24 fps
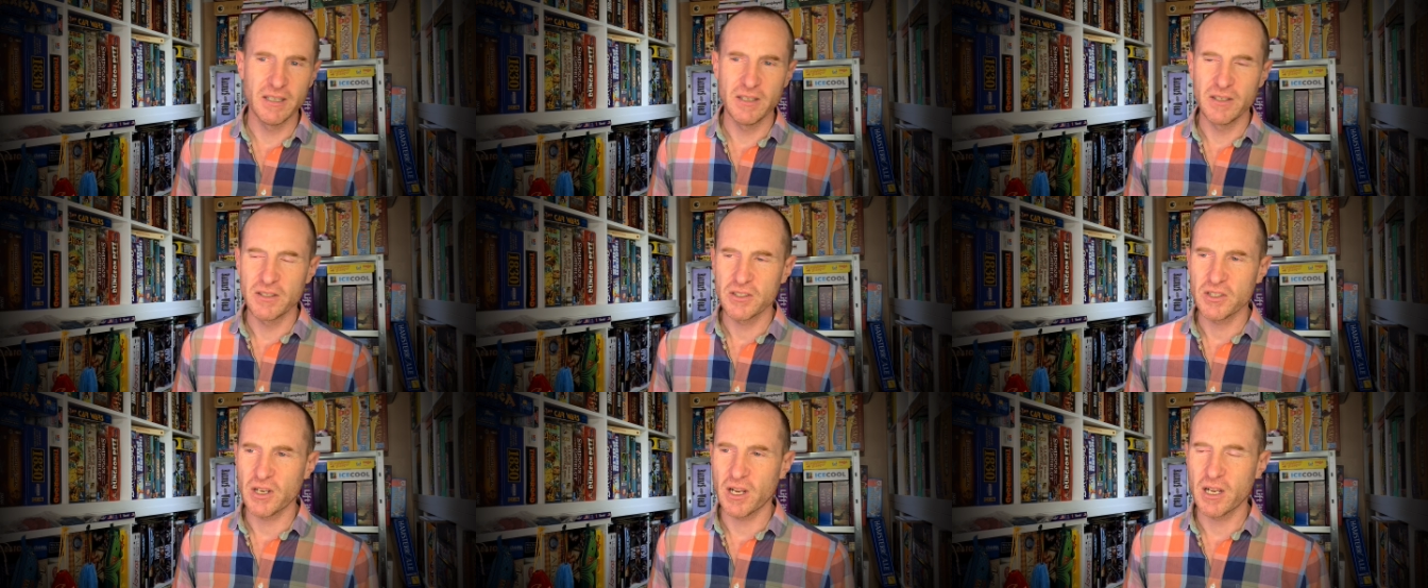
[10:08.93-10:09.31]

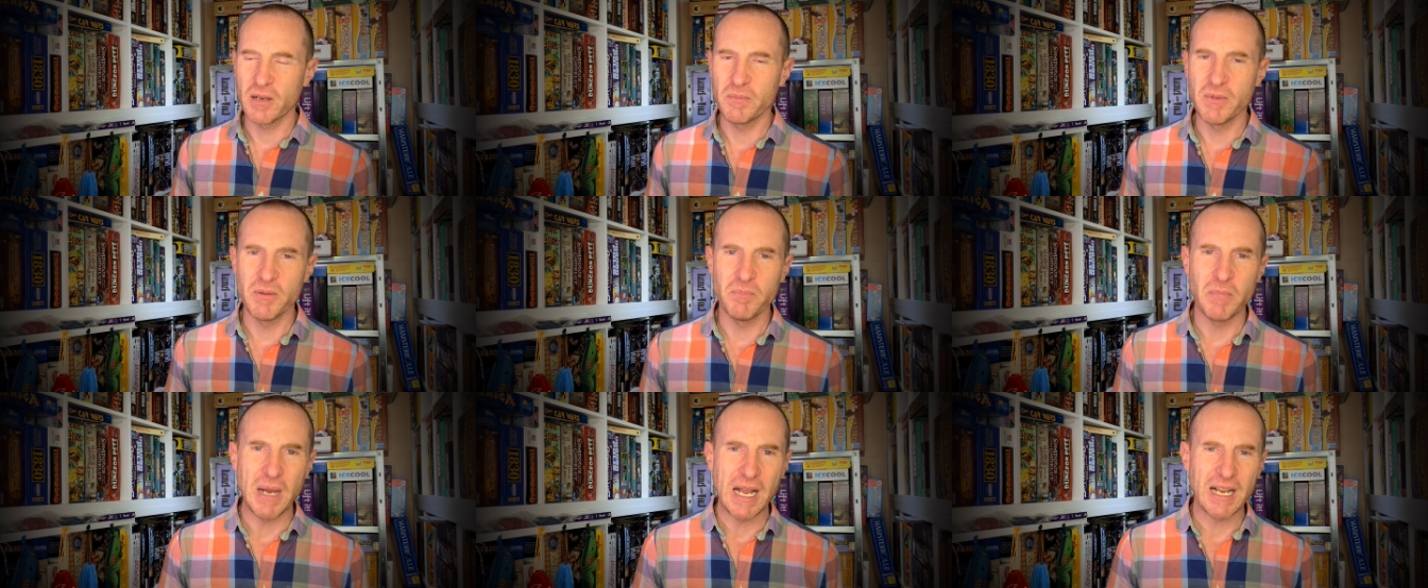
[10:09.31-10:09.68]
chuck them
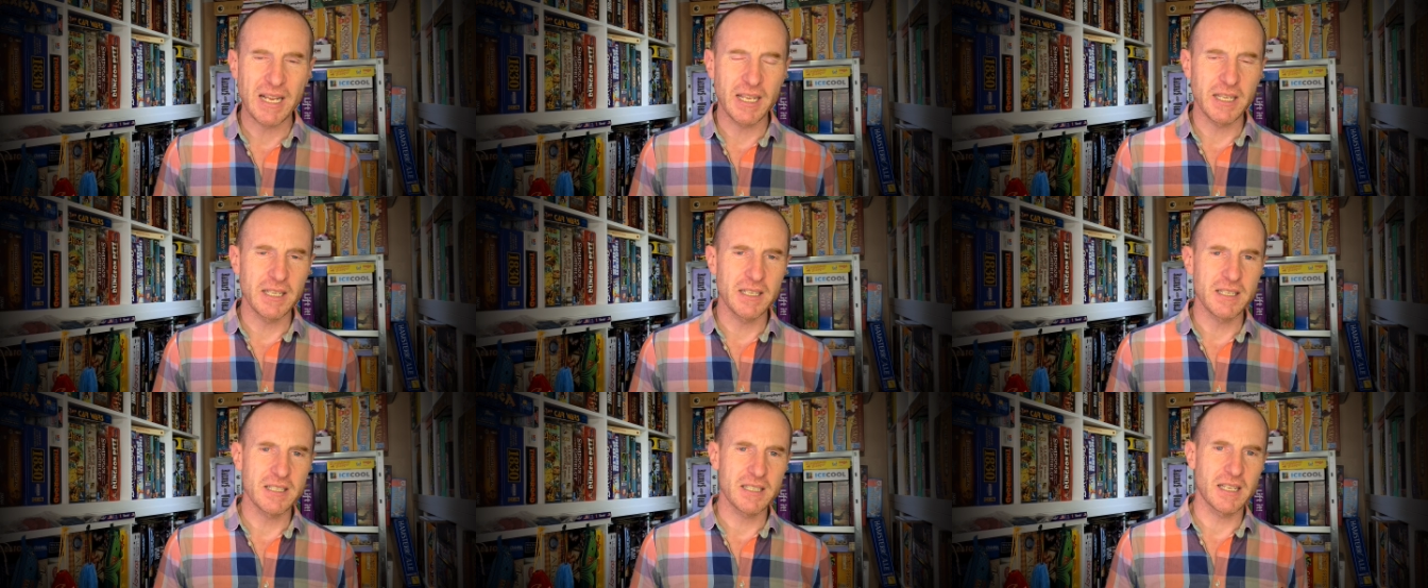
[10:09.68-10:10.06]
in
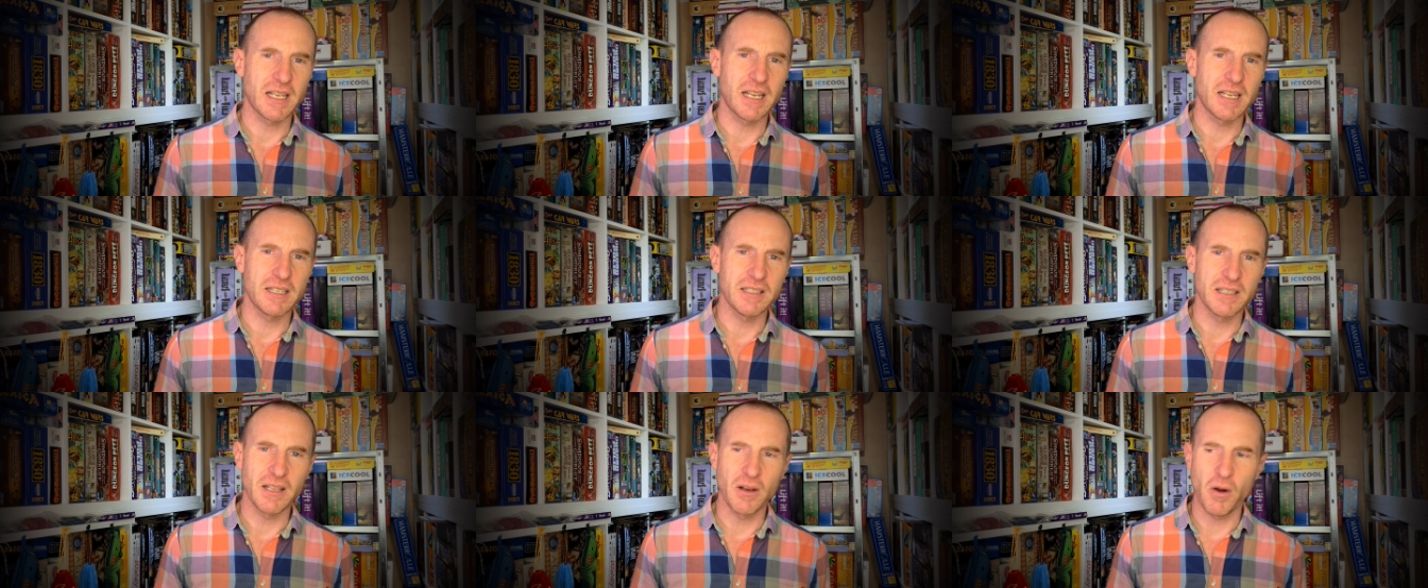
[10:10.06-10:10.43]
baggies,
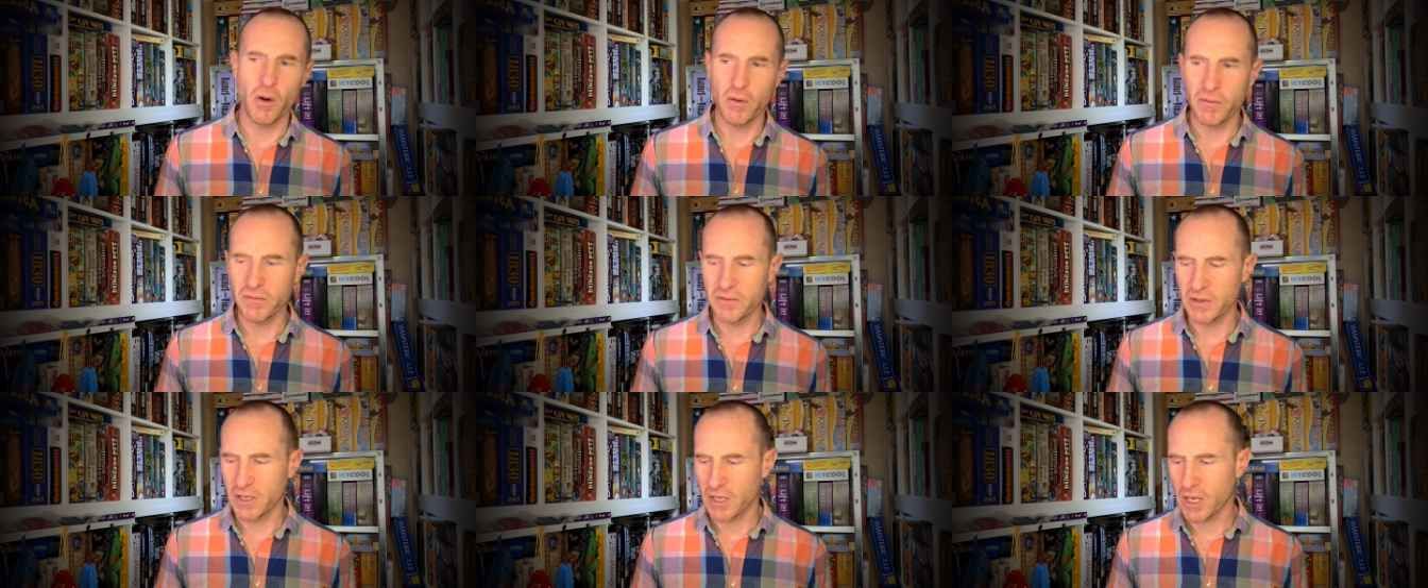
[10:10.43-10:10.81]
and
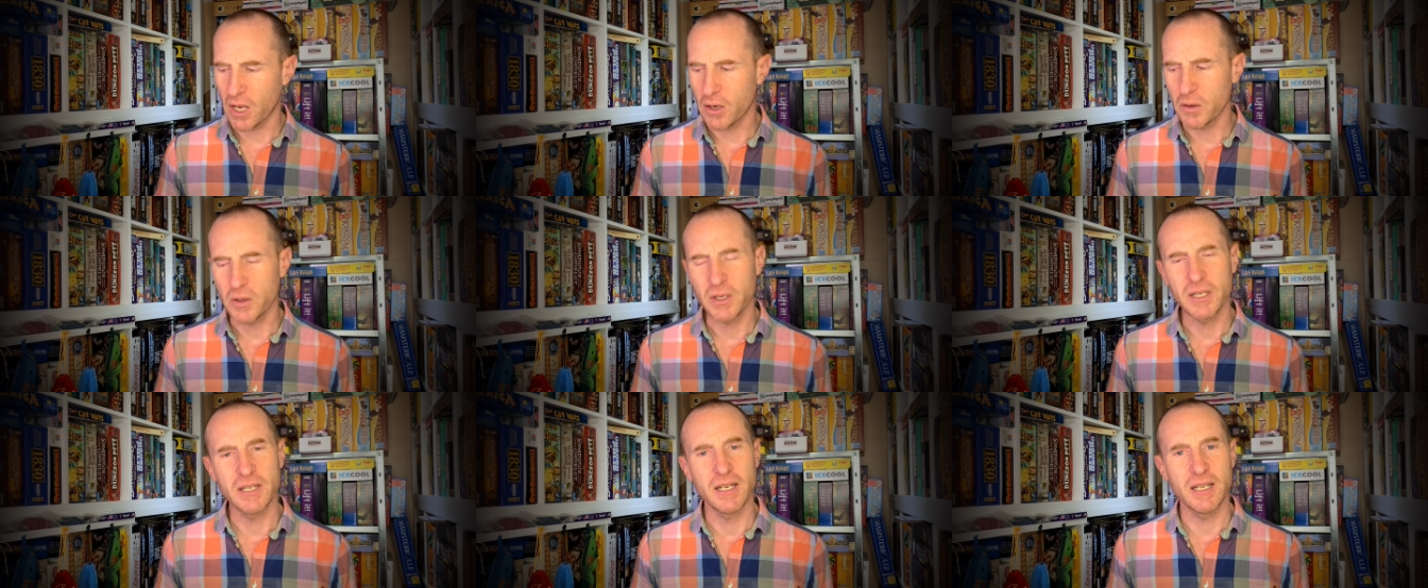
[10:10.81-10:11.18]
off you go,
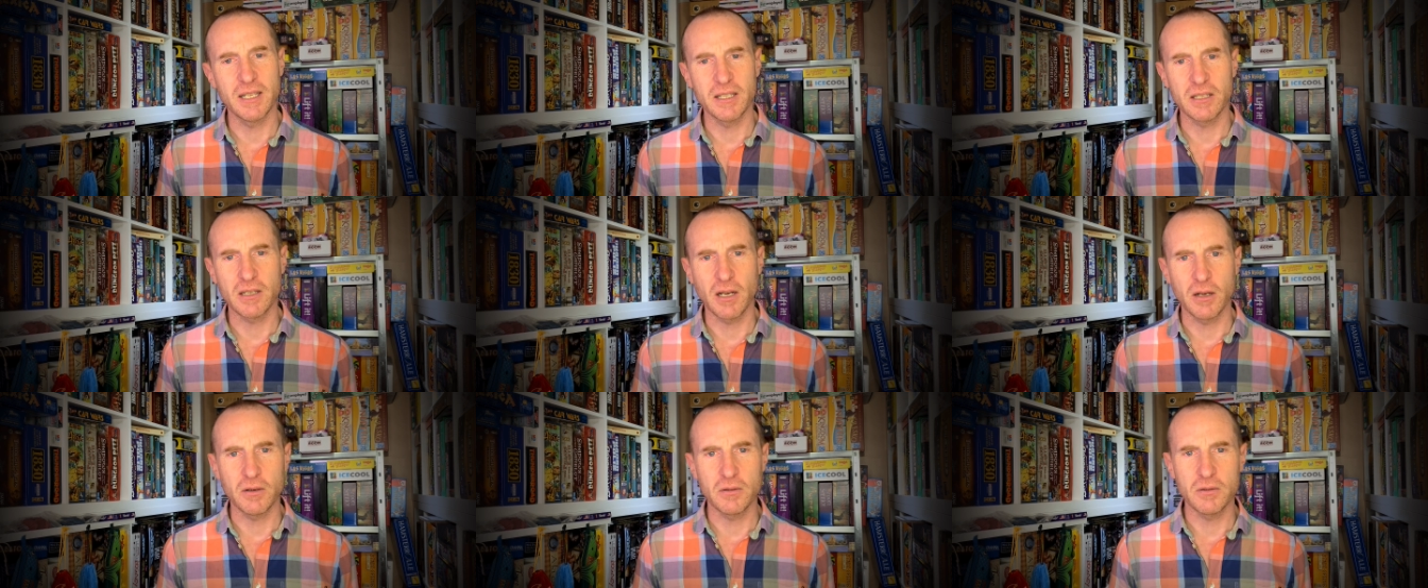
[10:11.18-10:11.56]
and there you
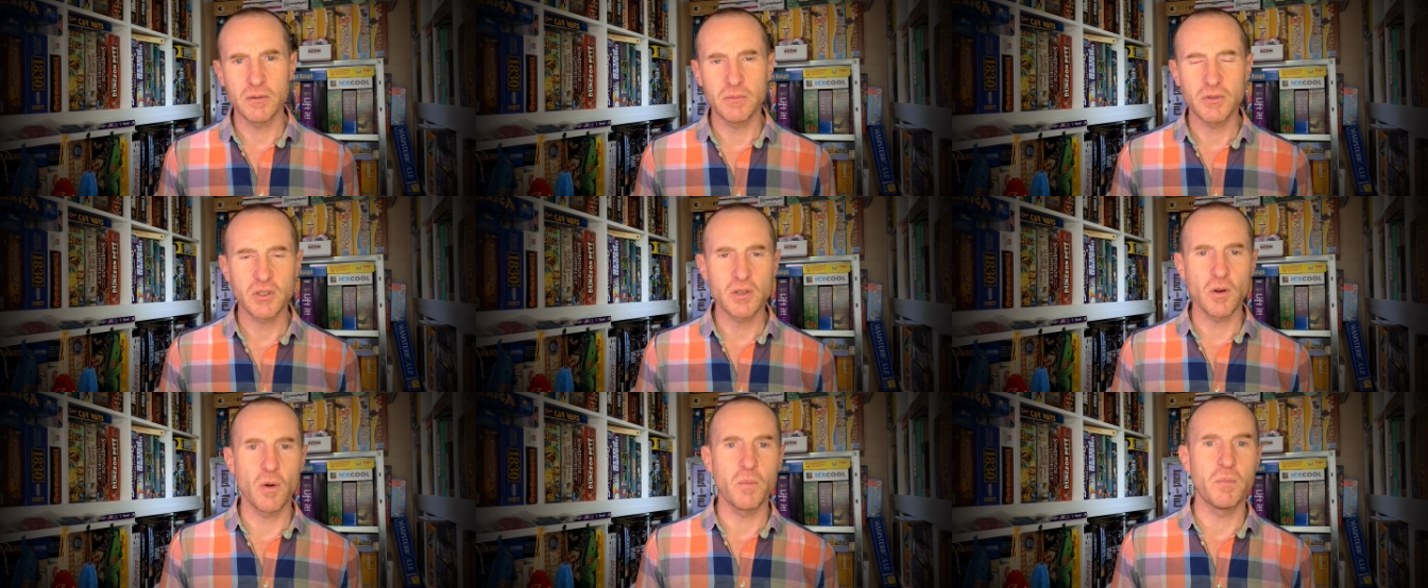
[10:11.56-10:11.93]
go,
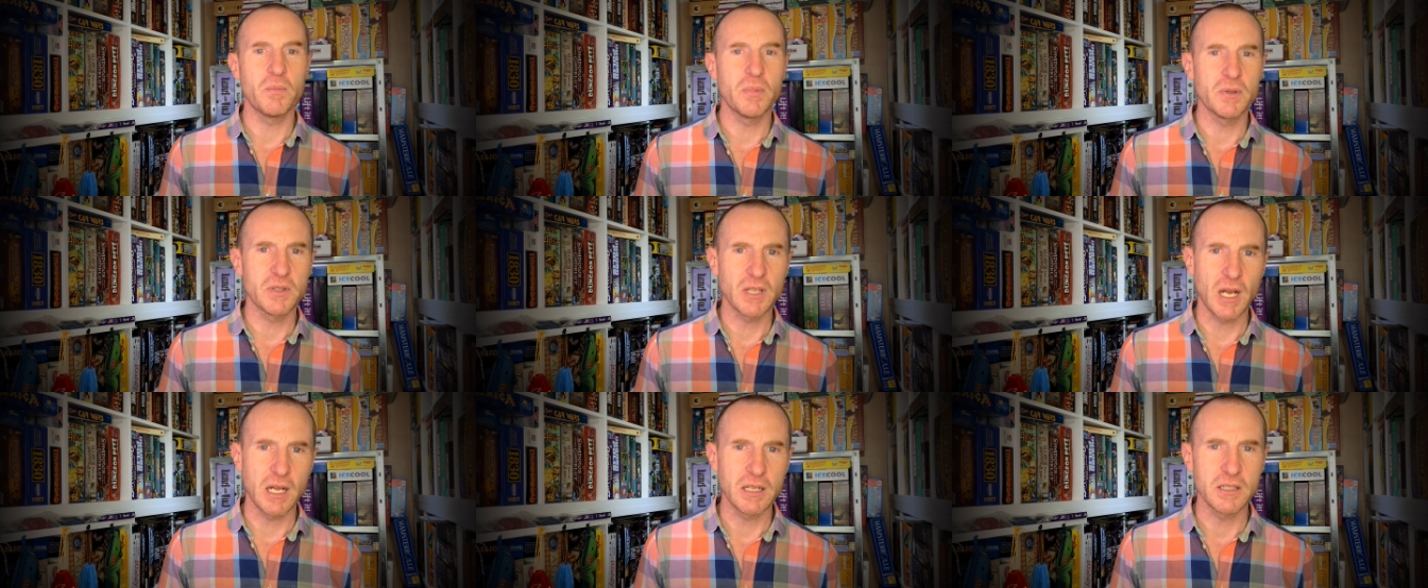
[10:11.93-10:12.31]
job
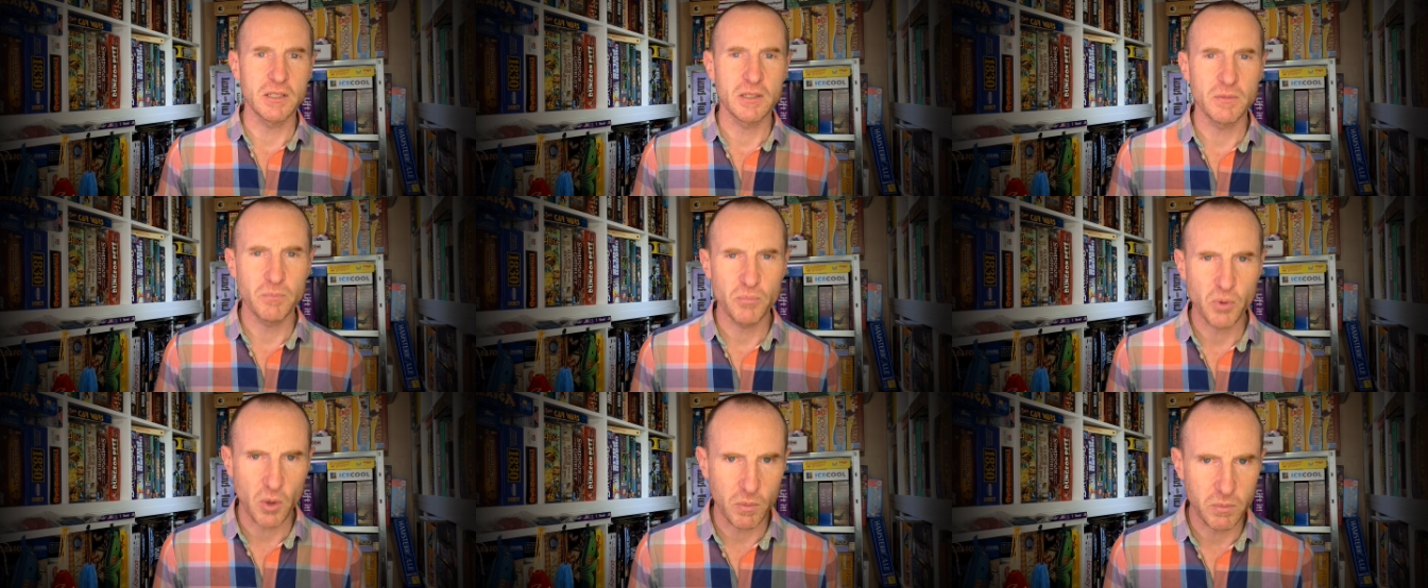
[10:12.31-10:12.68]
done,
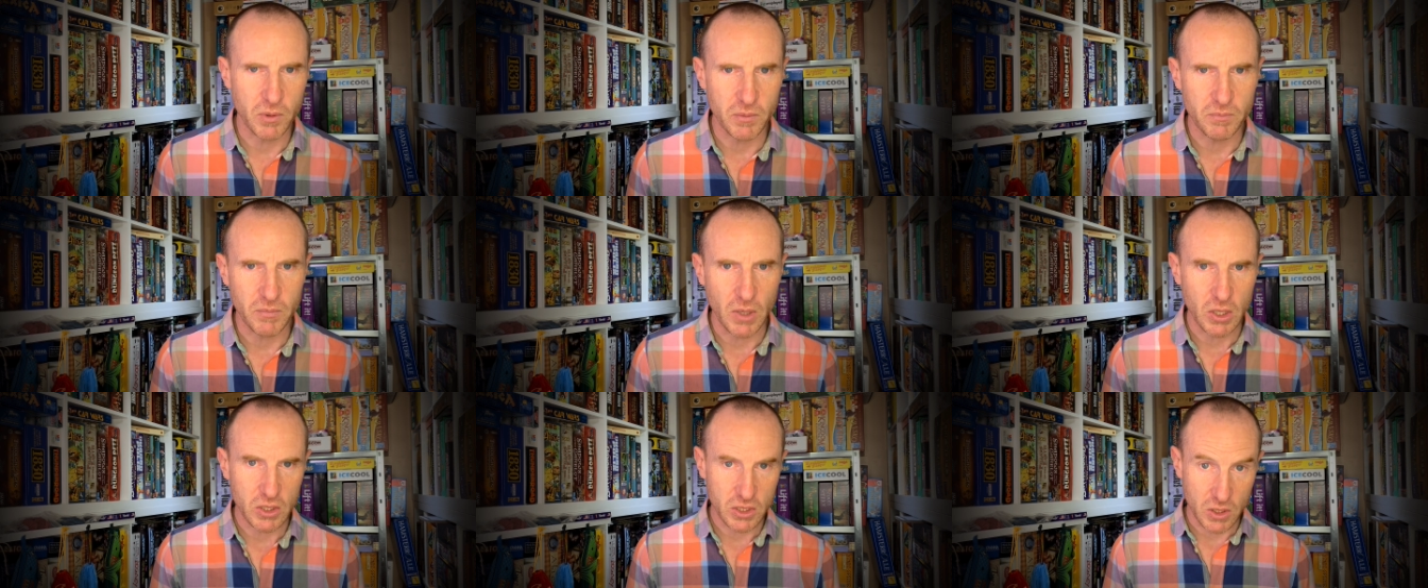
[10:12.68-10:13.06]

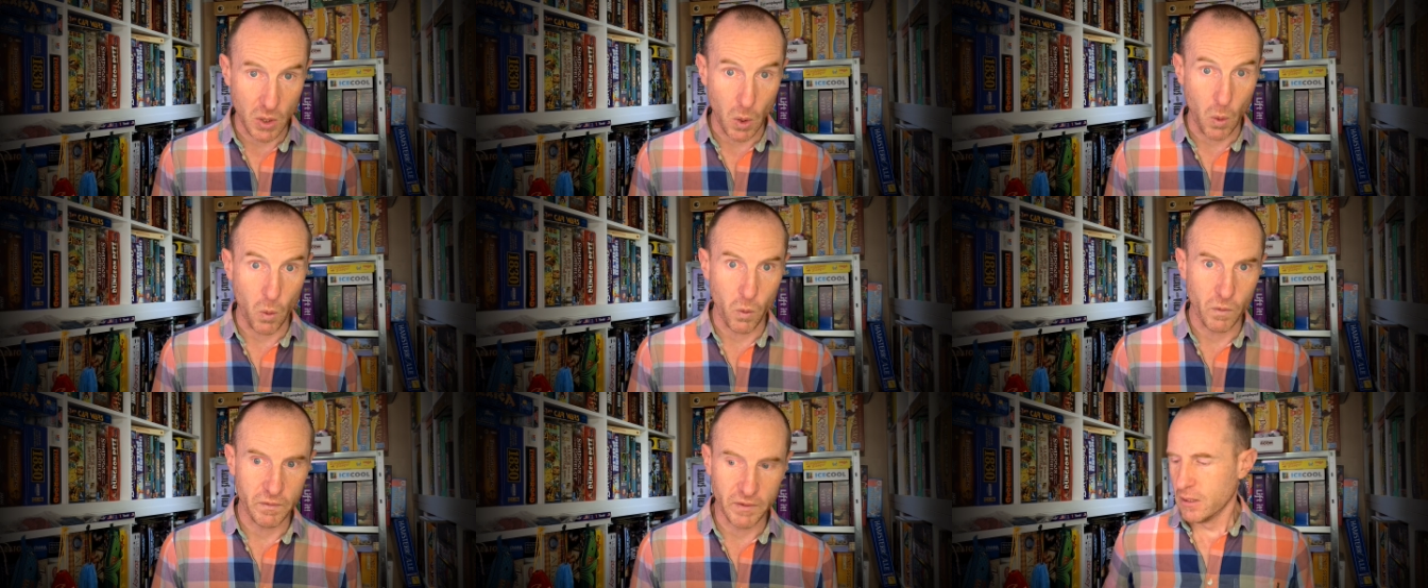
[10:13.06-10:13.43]
problem
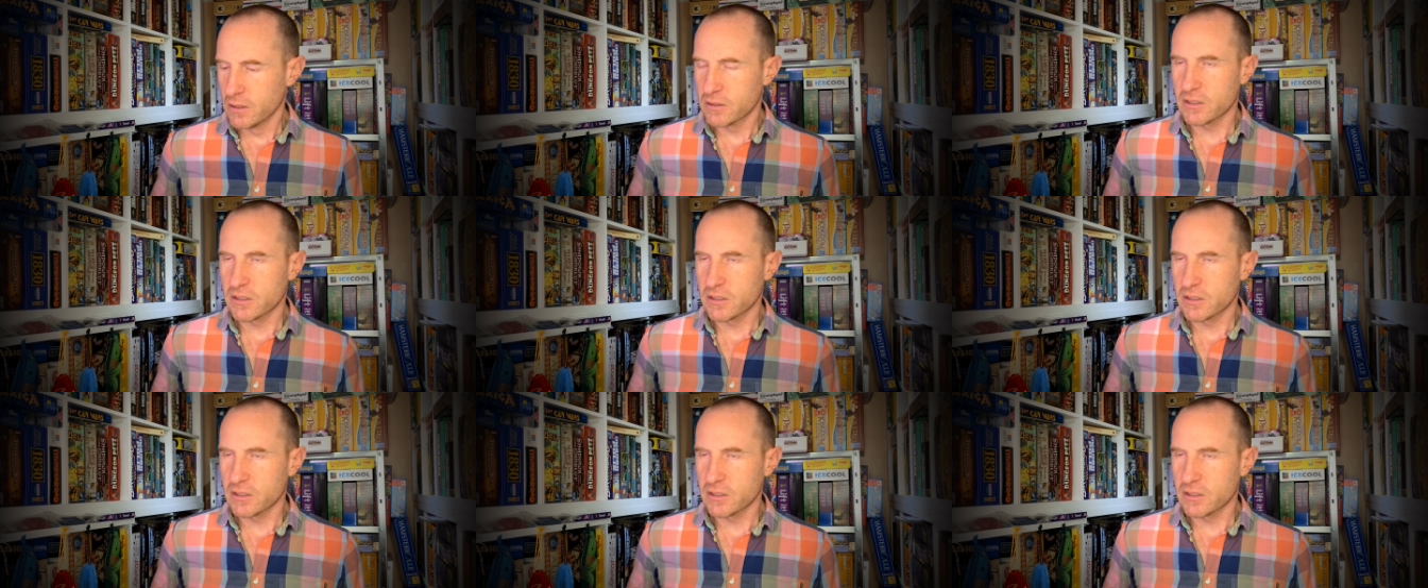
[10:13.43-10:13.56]
solved.